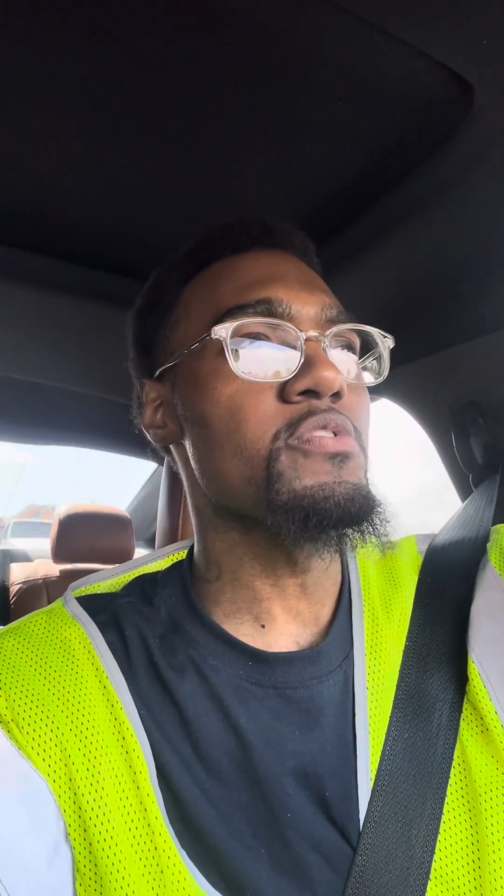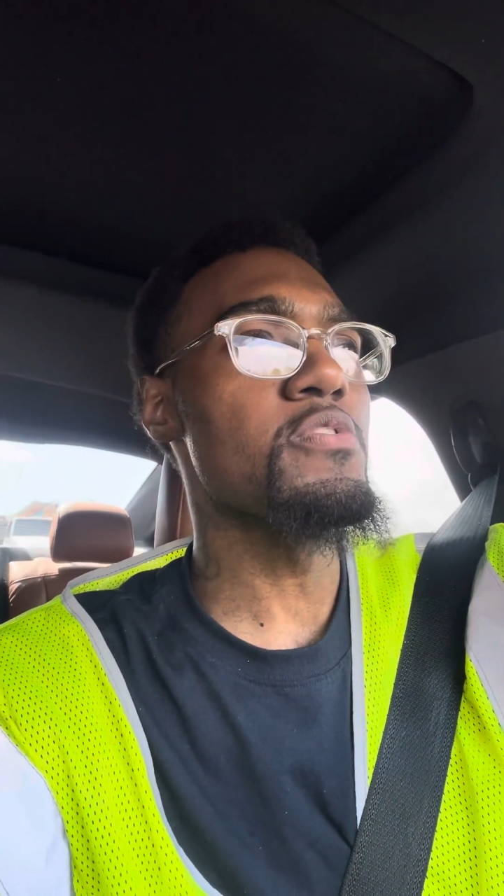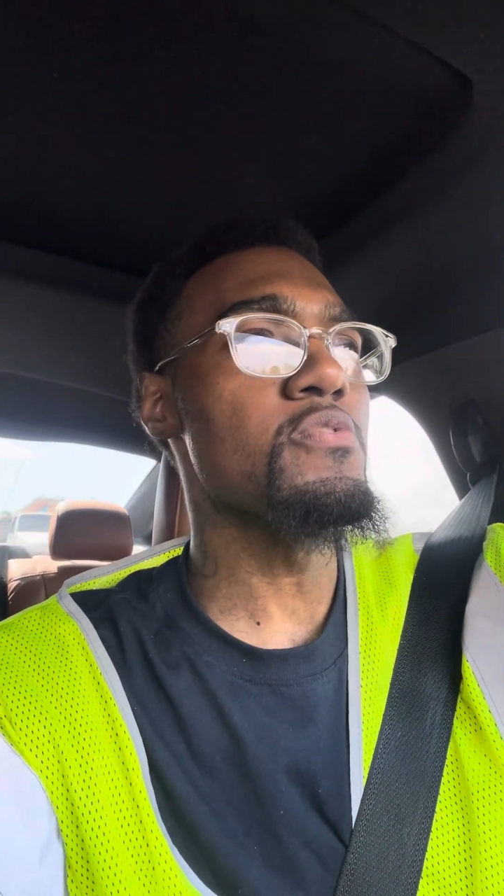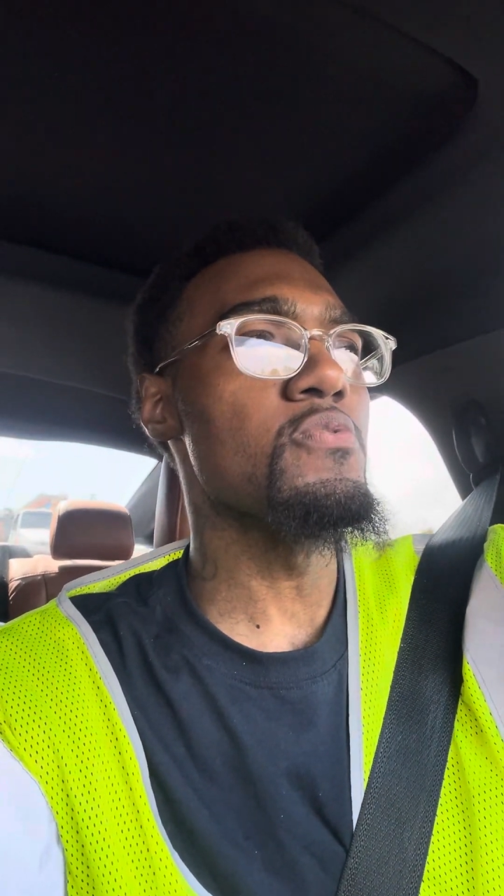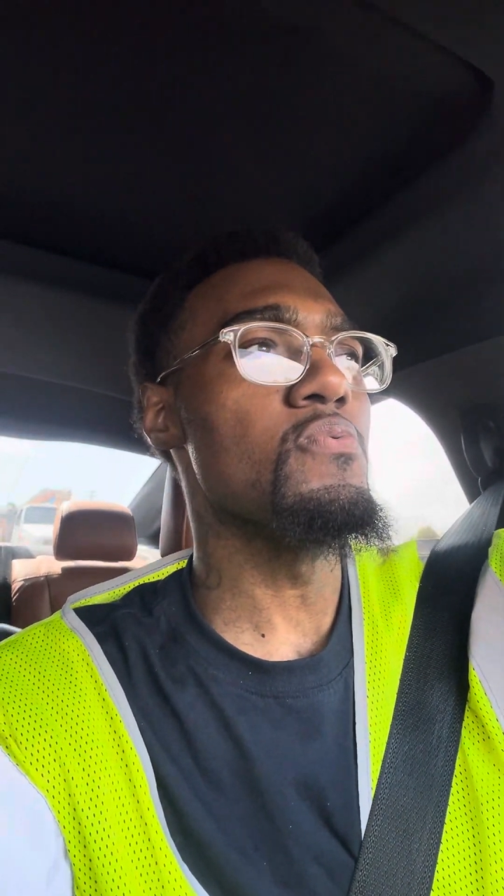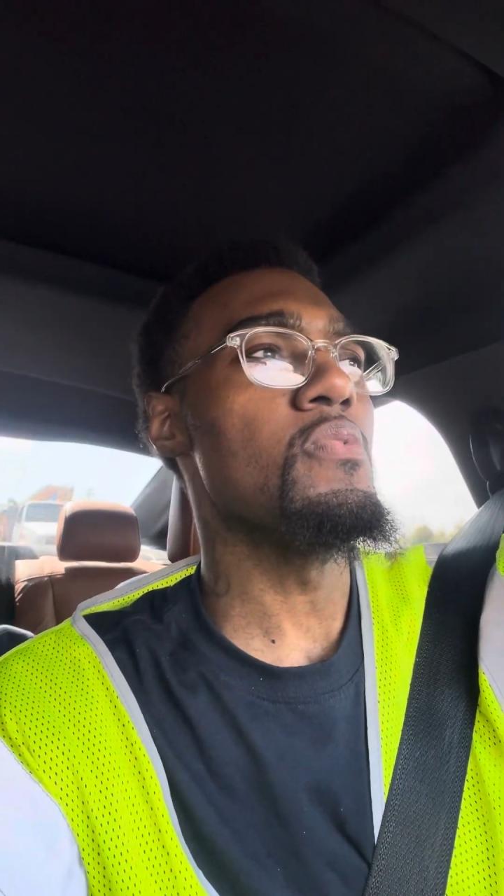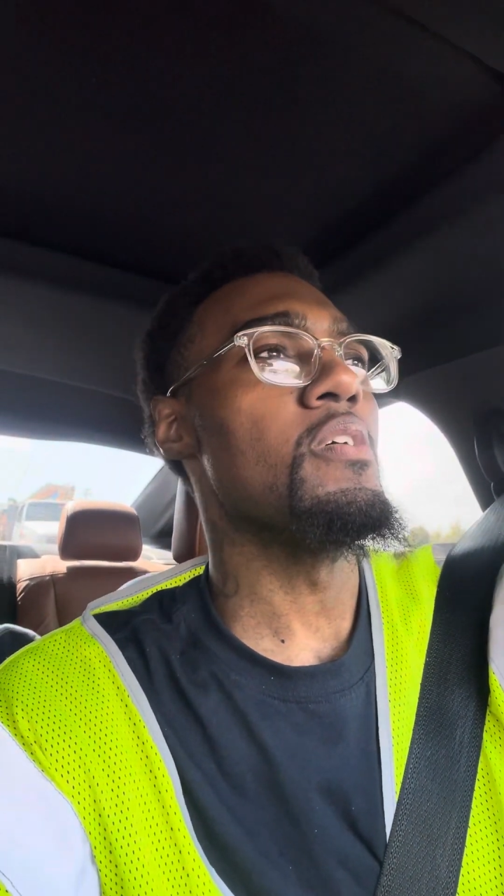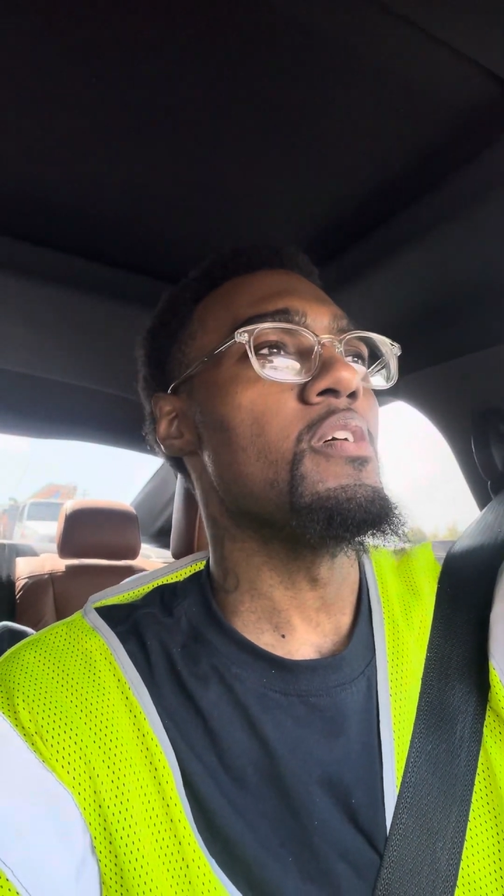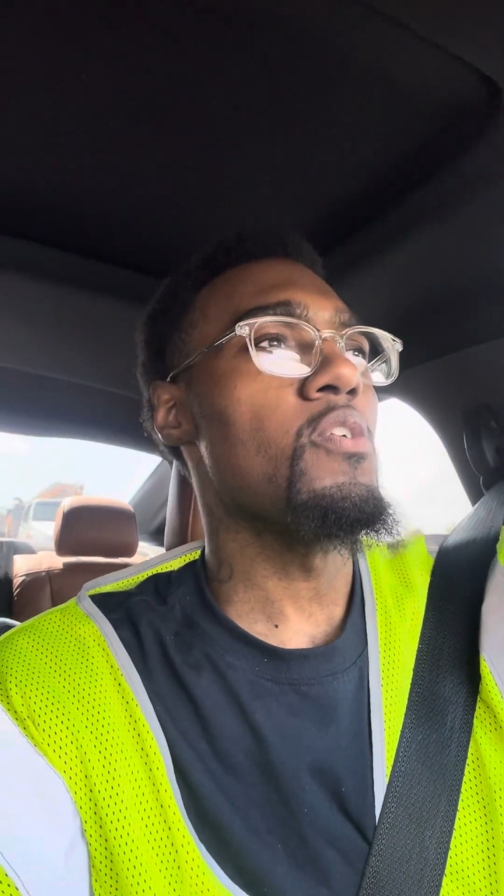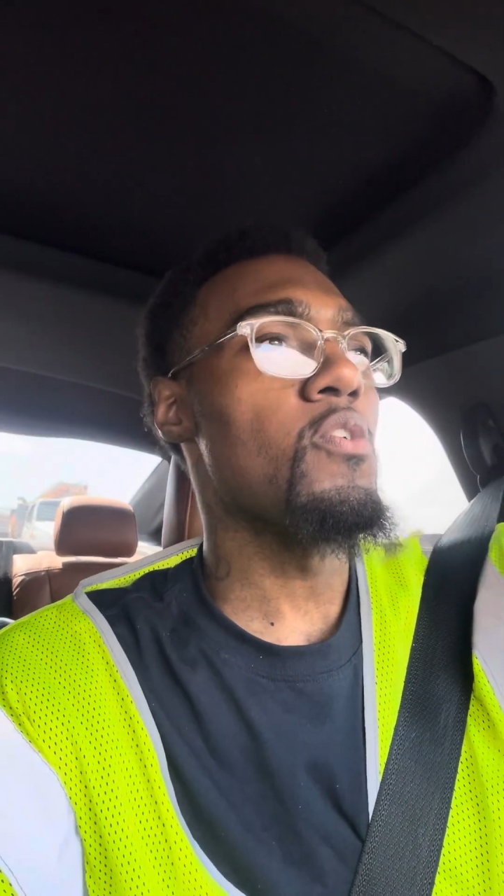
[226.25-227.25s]
to you
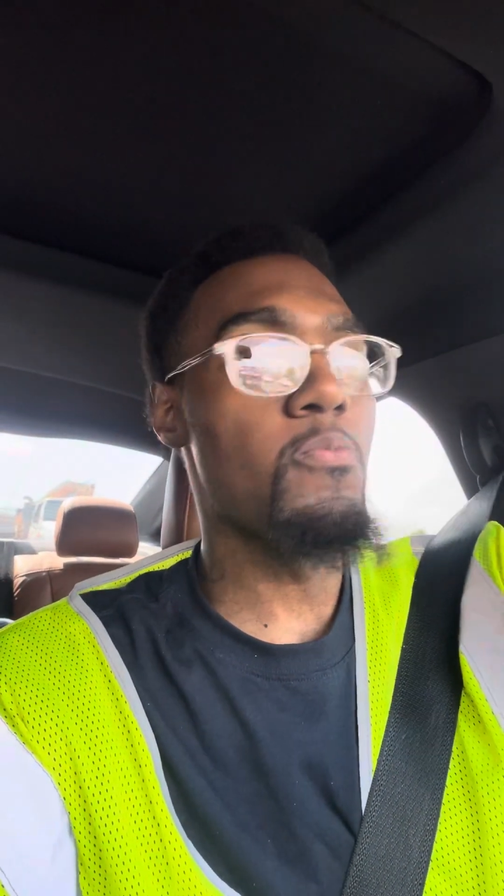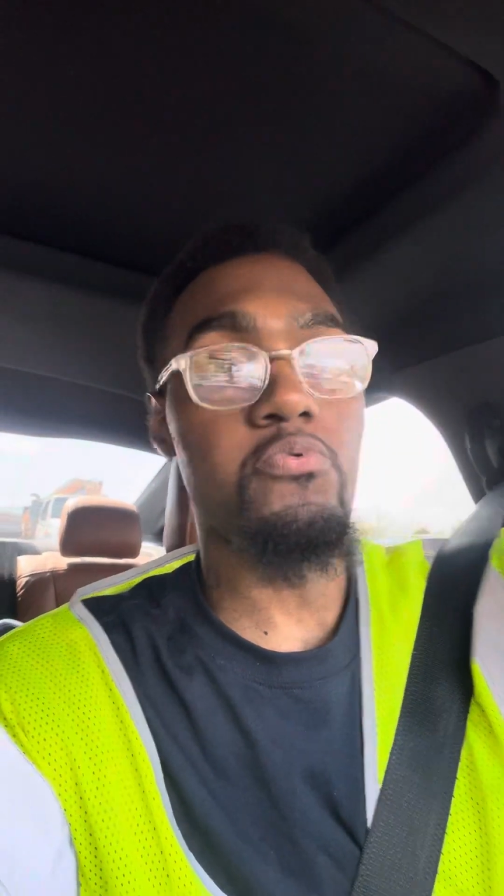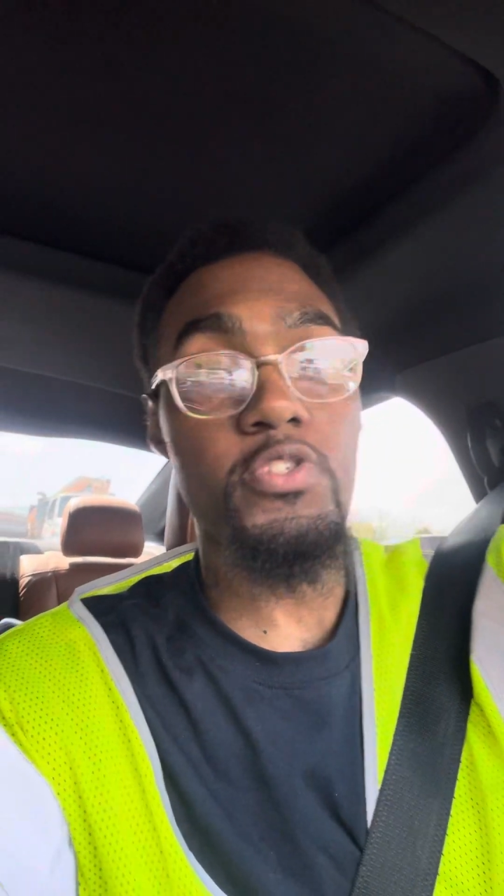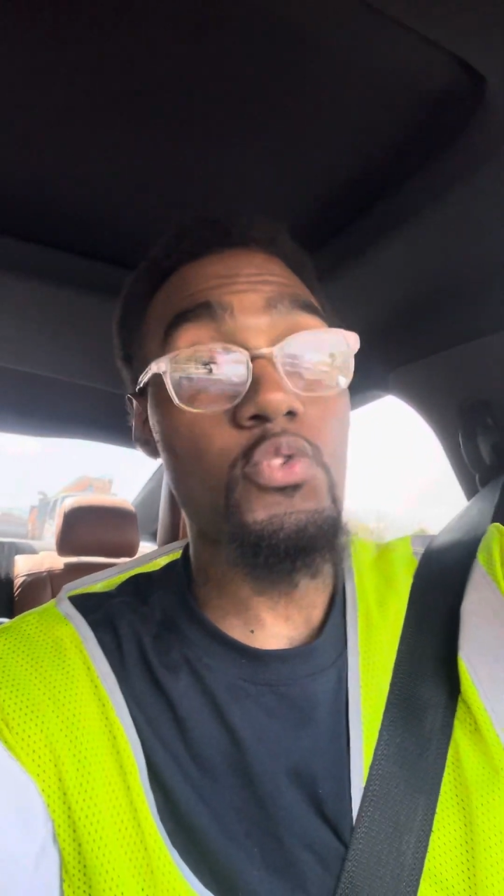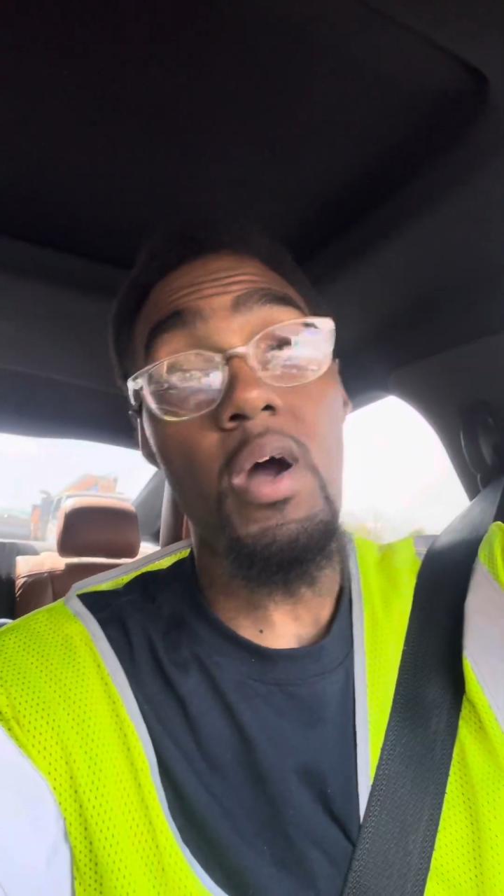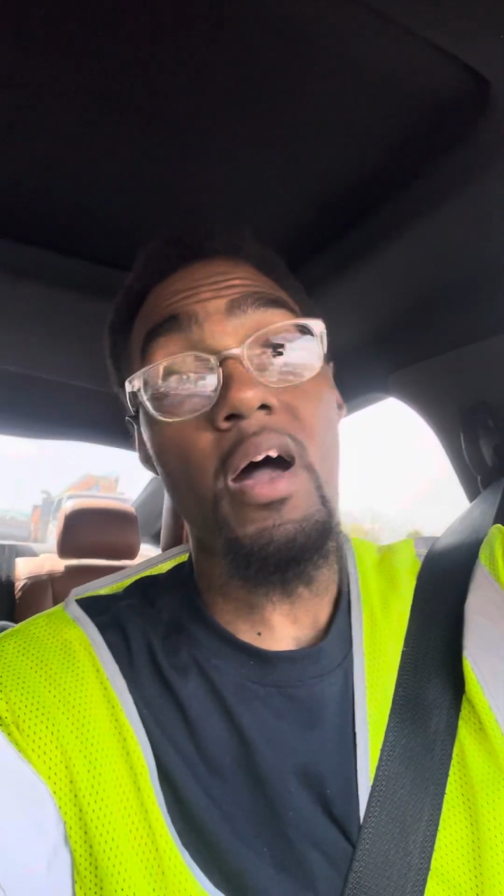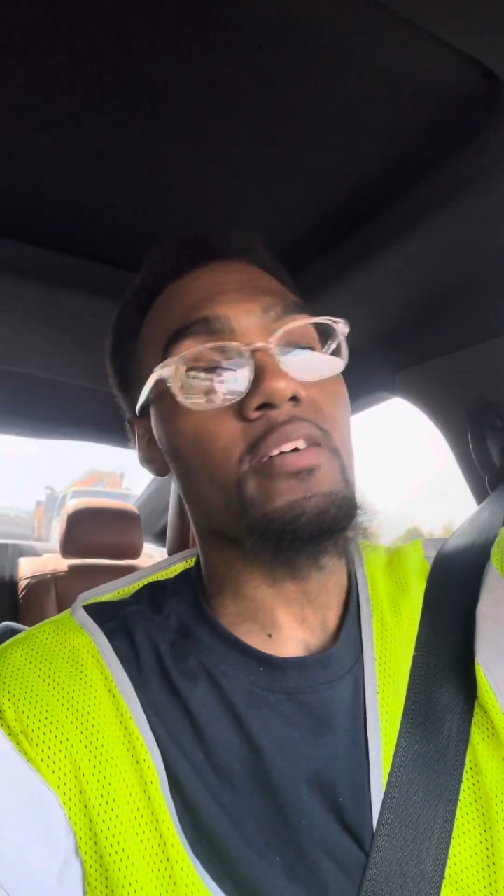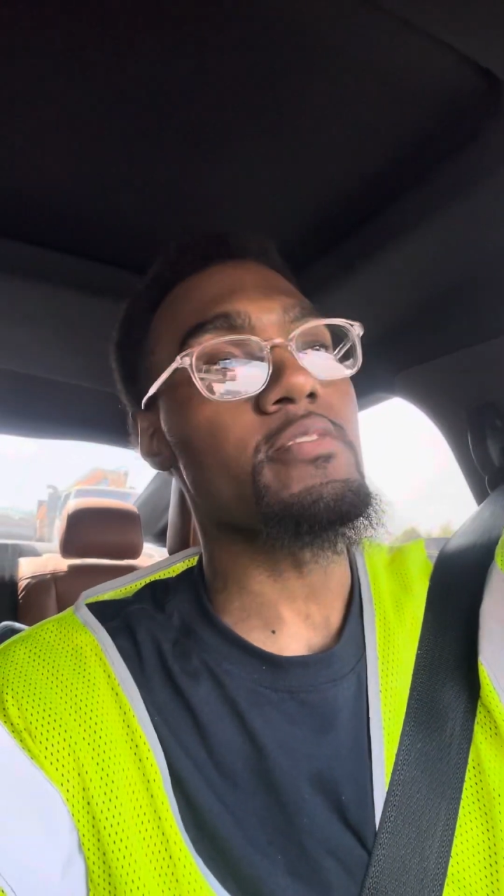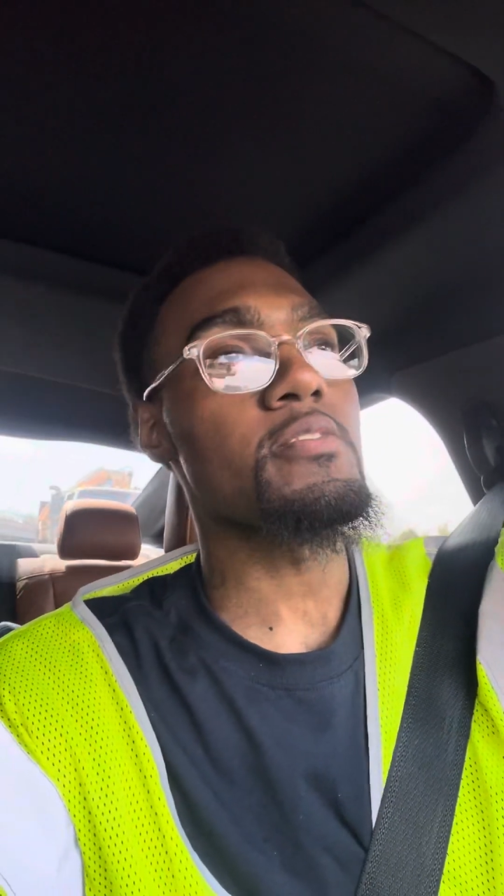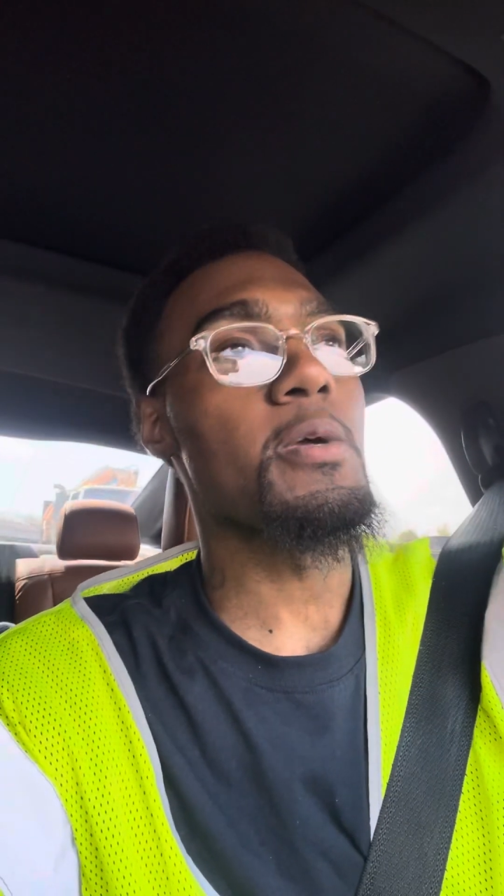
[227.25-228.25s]
or to
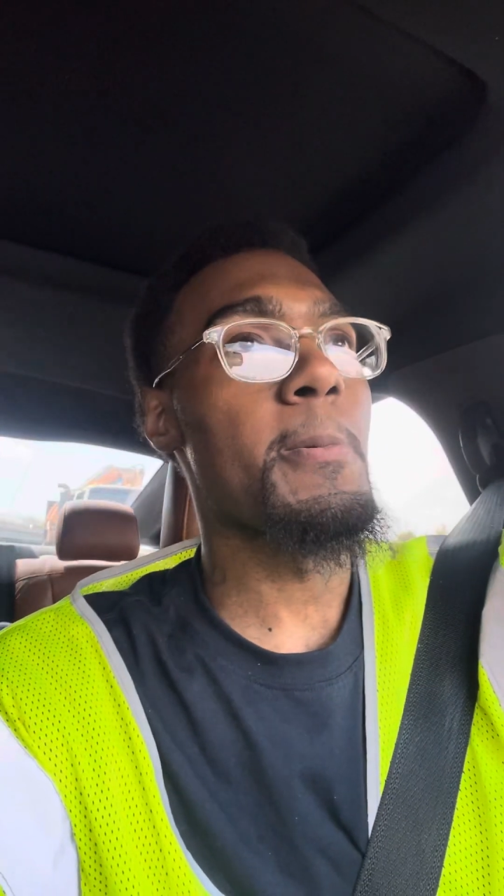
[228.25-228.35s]
us,